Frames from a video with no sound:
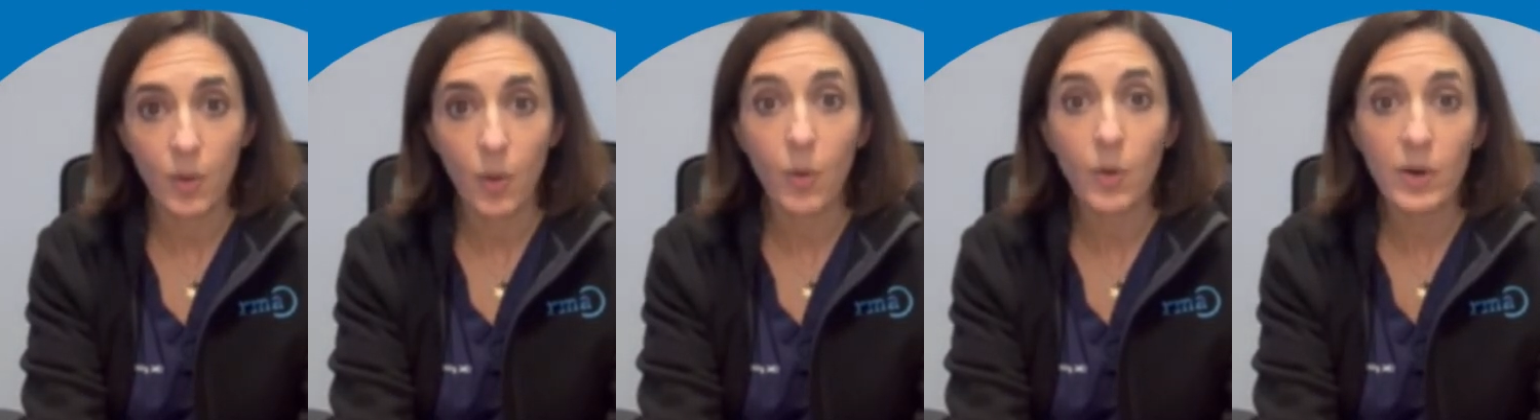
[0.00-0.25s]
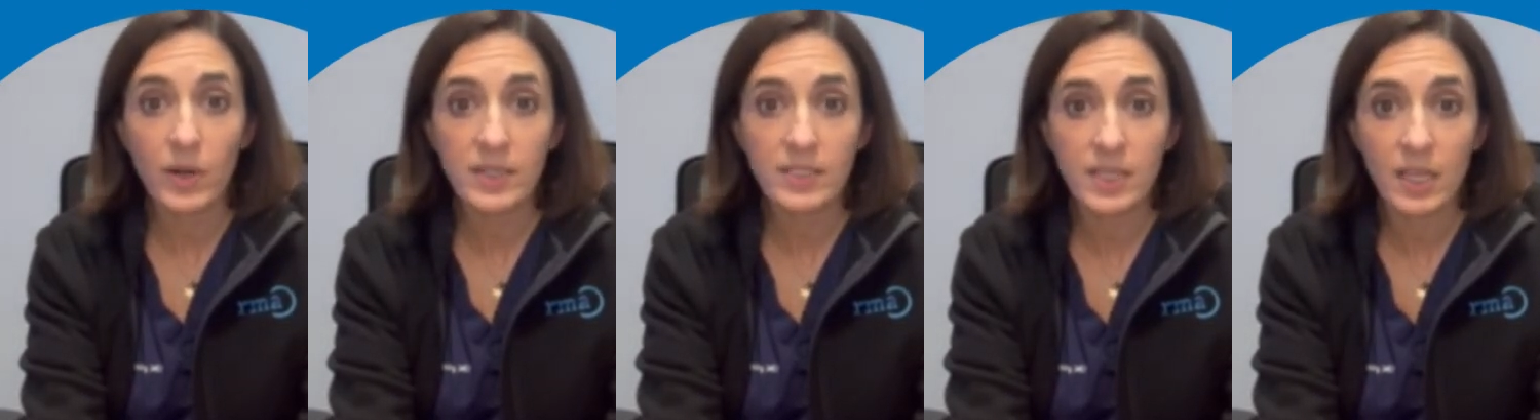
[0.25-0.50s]

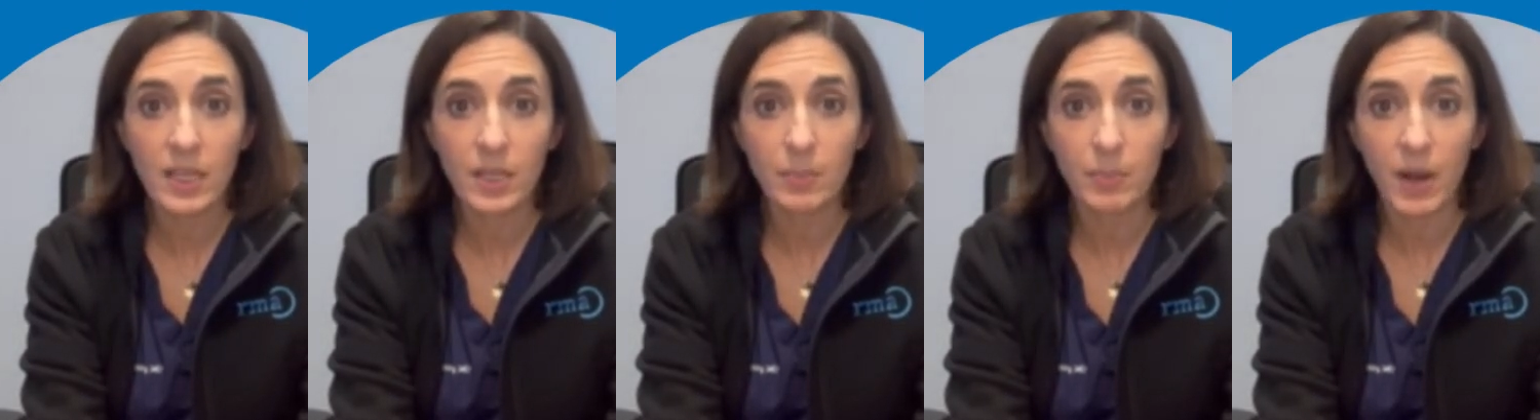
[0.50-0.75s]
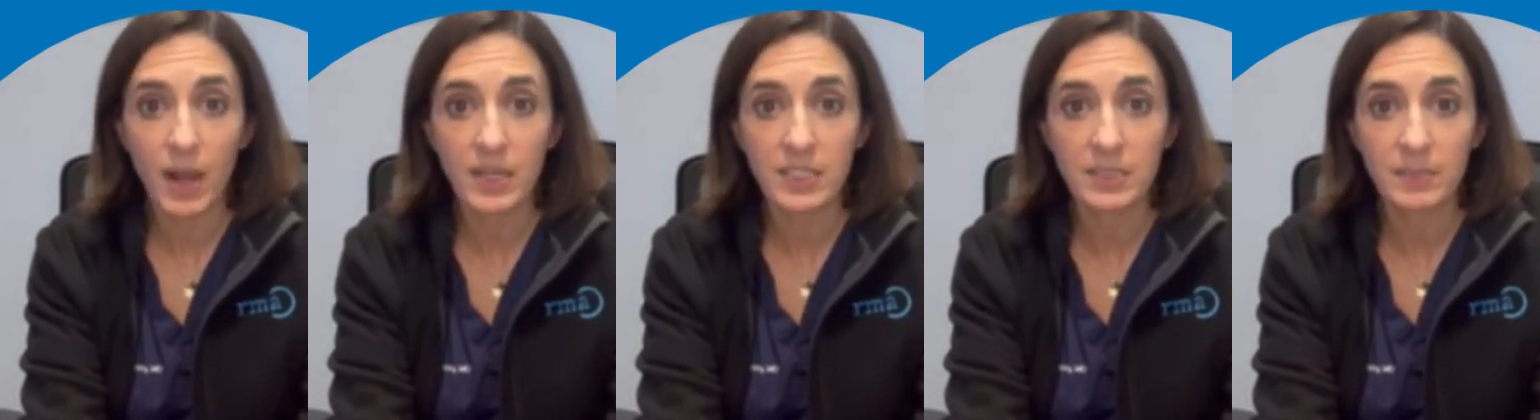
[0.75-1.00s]
or until
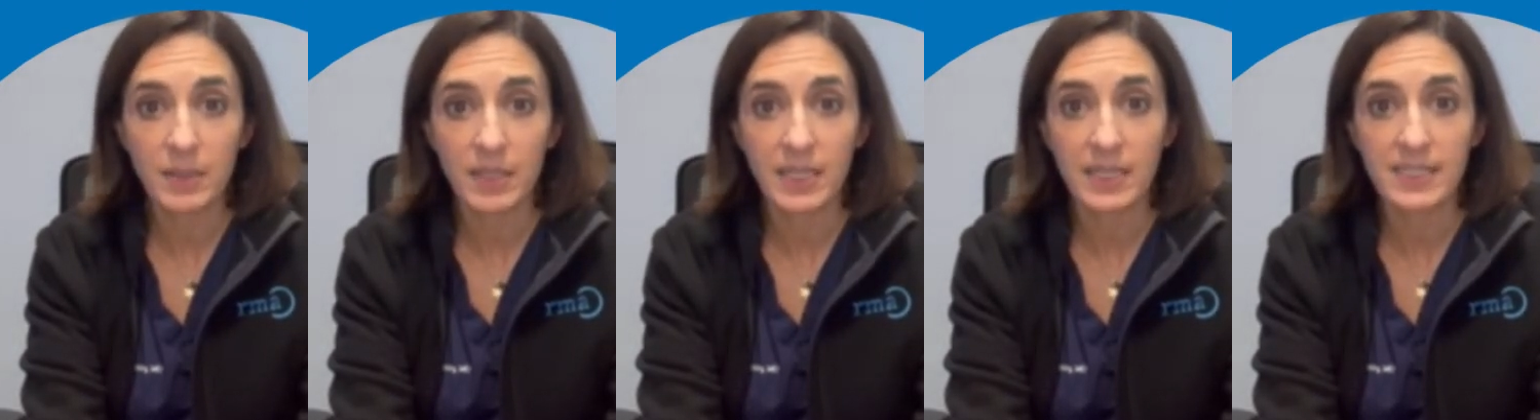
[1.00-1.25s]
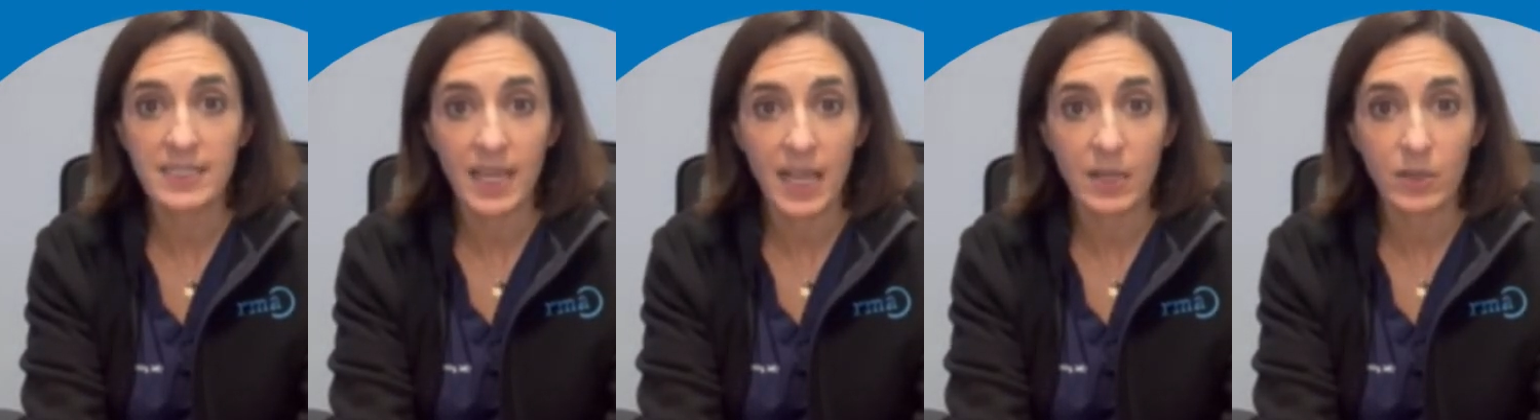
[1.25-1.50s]

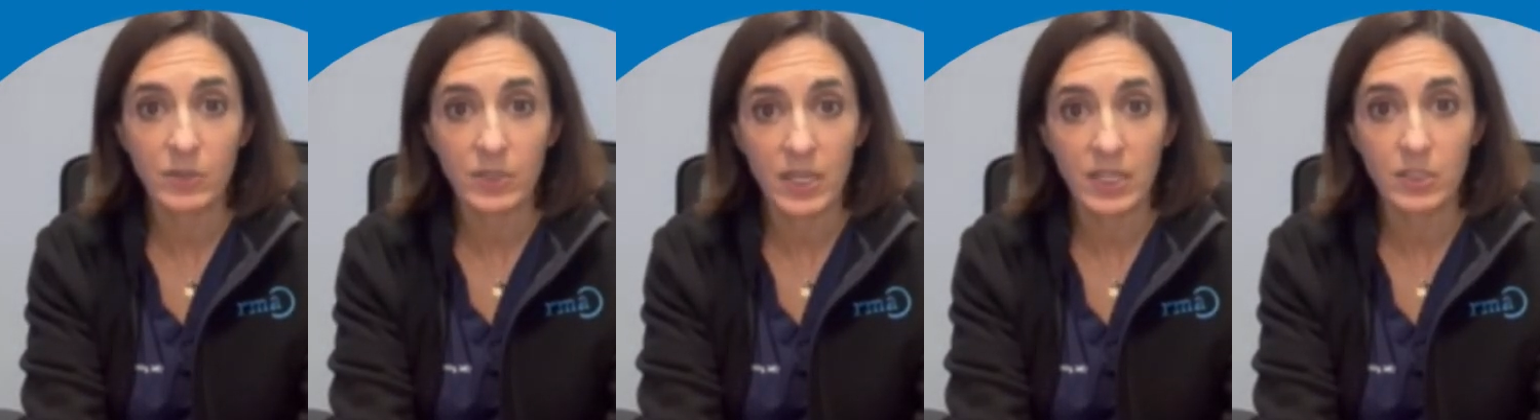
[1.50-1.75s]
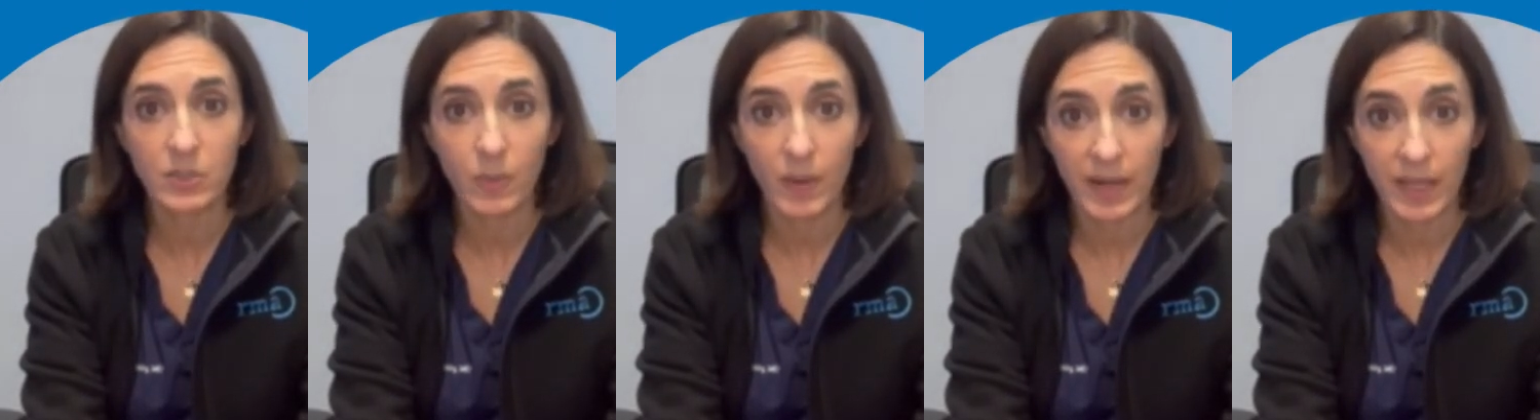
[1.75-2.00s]
approximately cycle
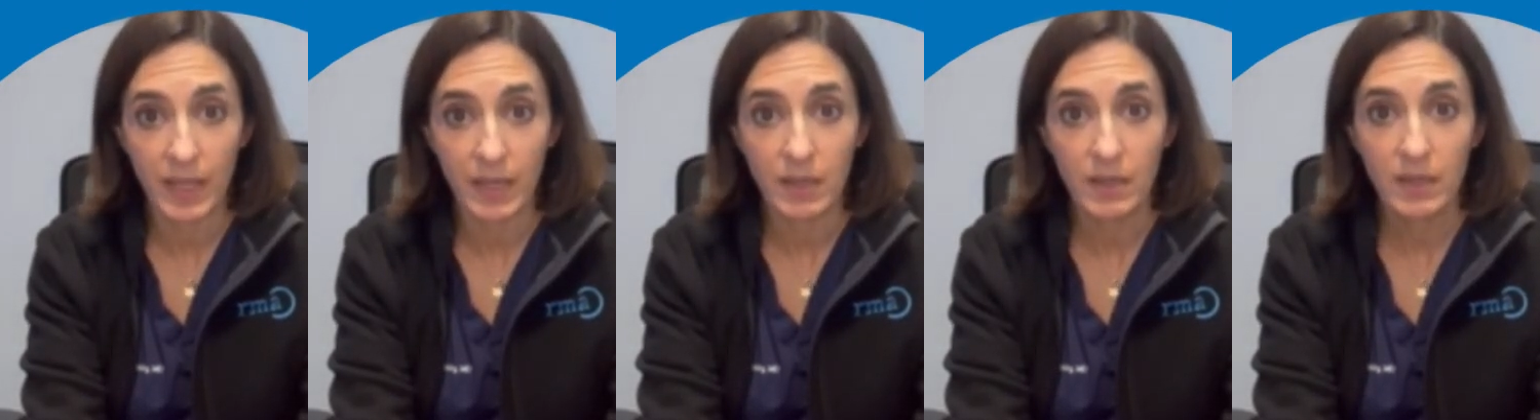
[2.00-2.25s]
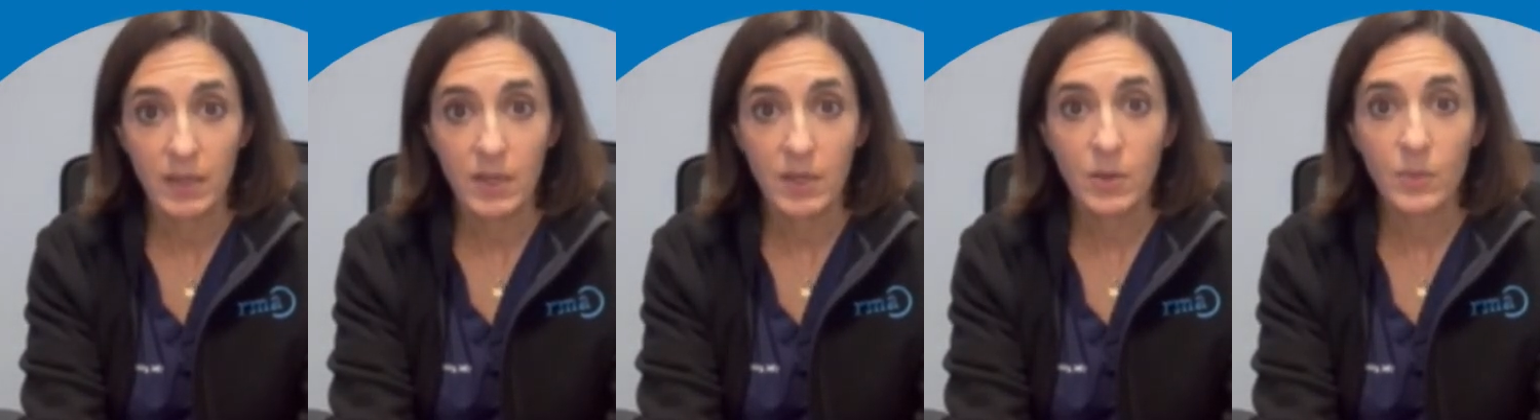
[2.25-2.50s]
day 20,
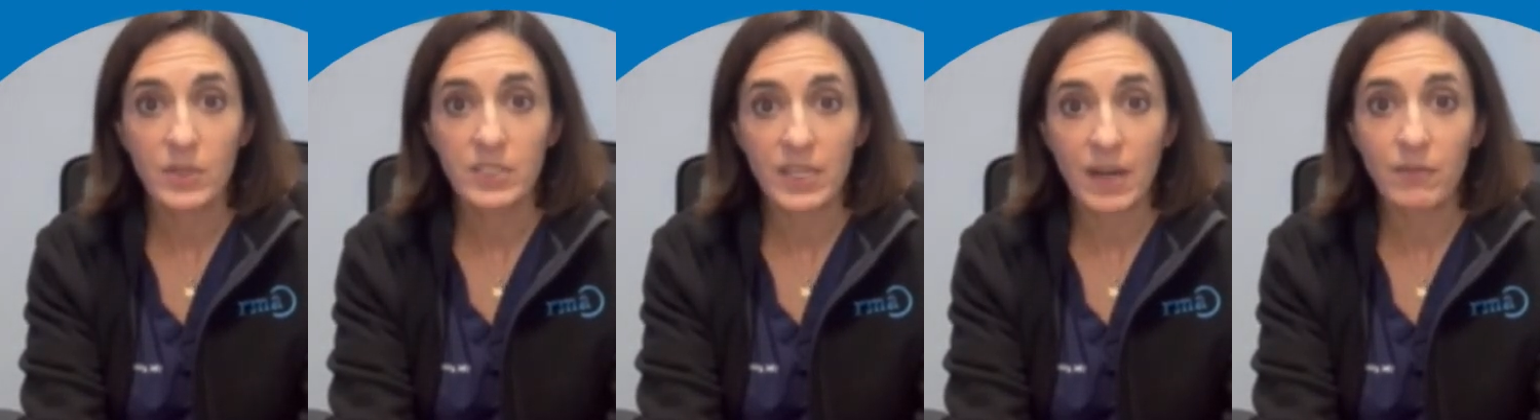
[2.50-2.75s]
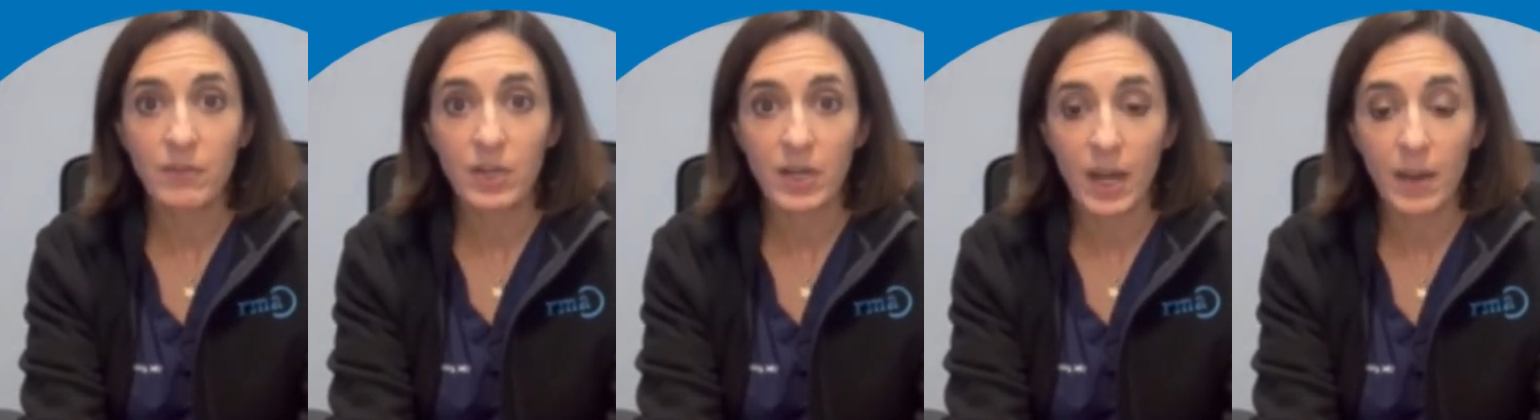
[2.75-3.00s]

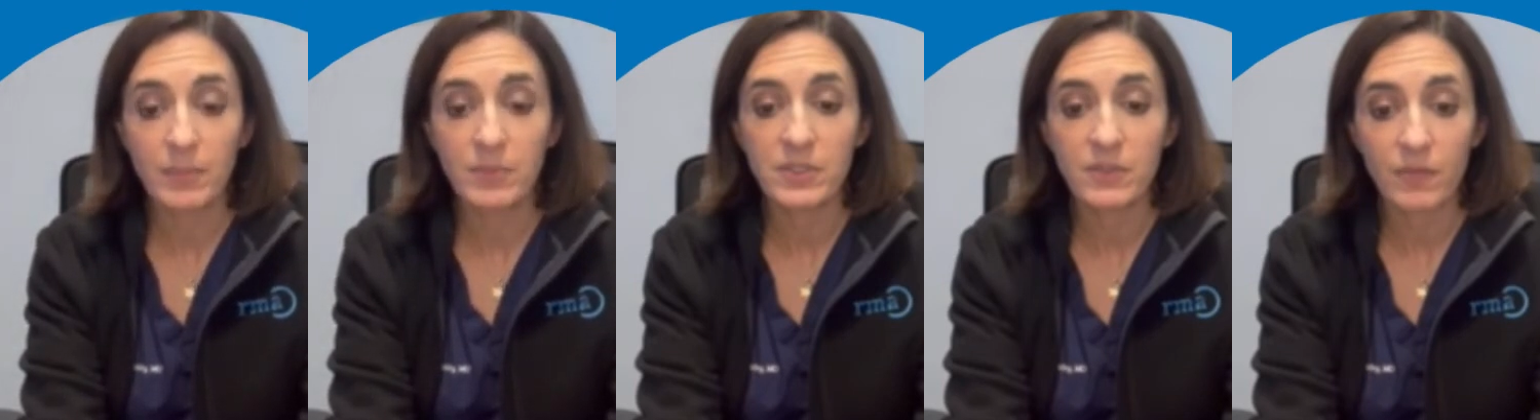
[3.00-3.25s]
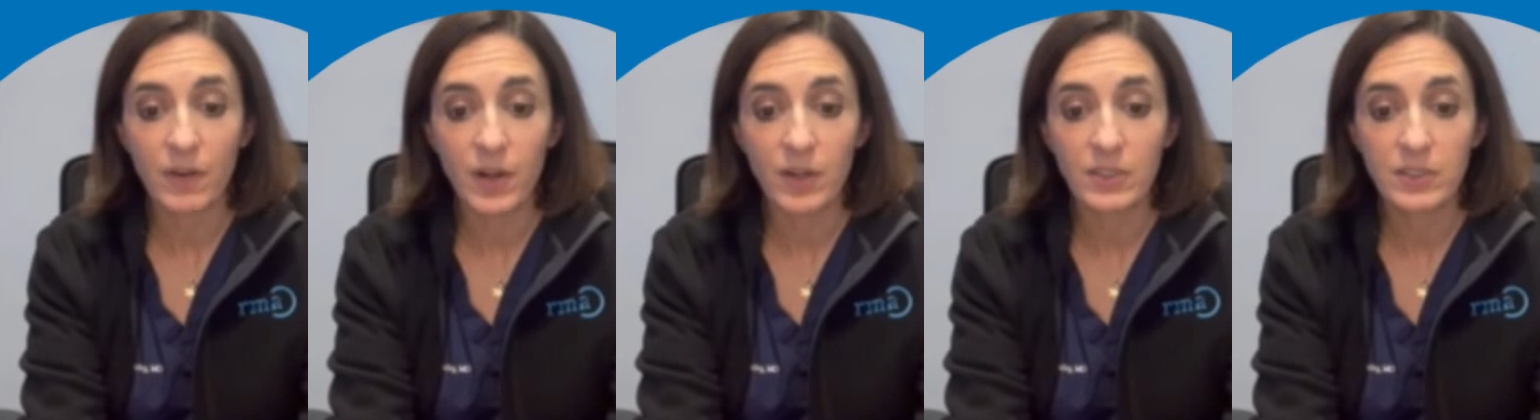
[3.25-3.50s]
whichever
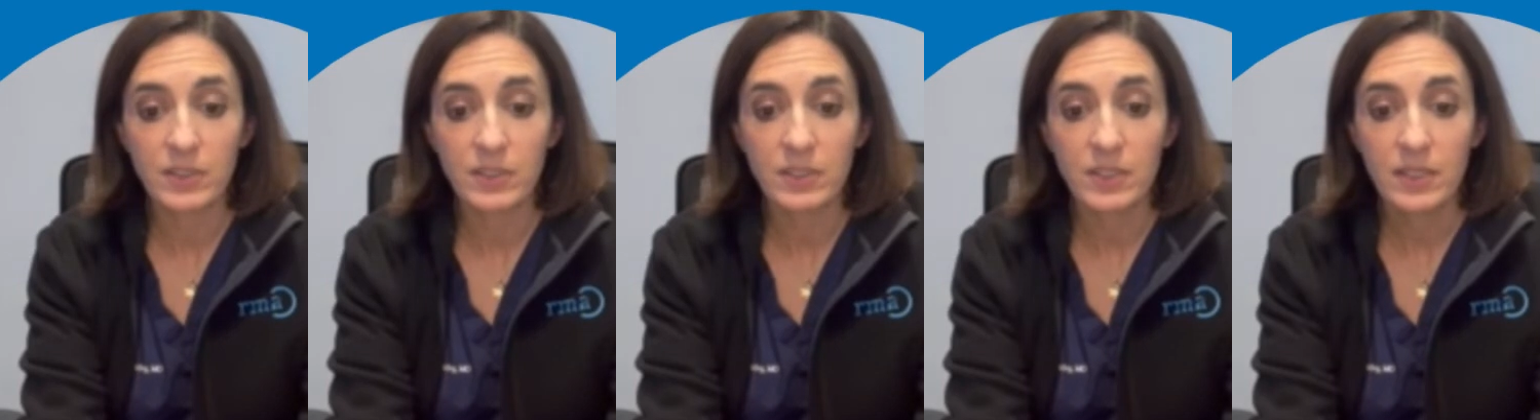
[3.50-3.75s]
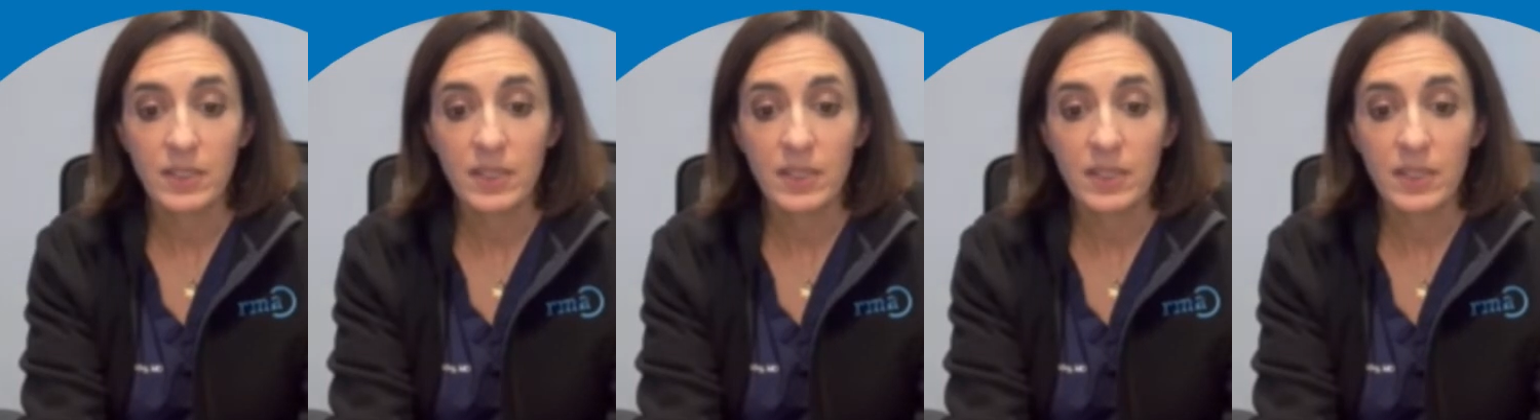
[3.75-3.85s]
comes first.